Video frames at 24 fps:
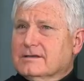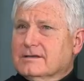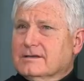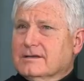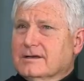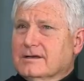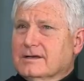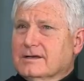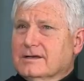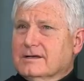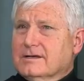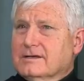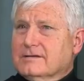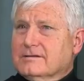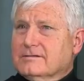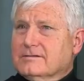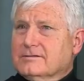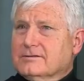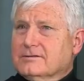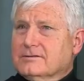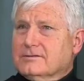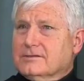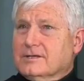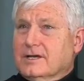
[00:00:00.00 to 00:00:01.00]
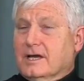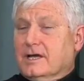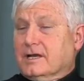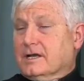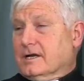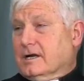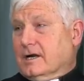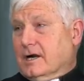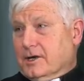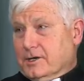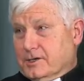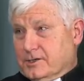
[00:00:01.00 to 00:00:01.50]
who died
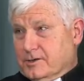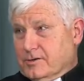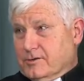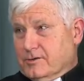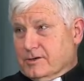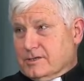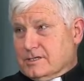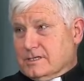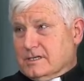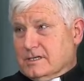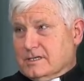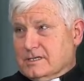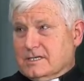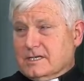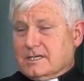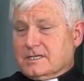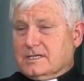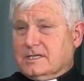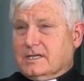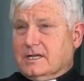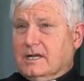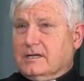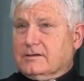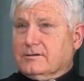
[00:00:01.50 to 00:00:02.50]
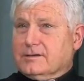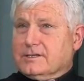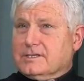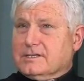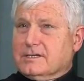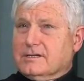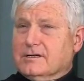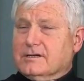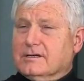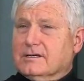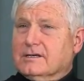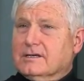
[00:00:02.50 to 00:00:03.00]
on our shores in the 1600s
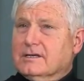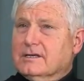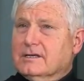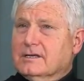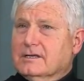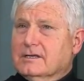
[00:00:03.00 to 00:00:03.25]
here,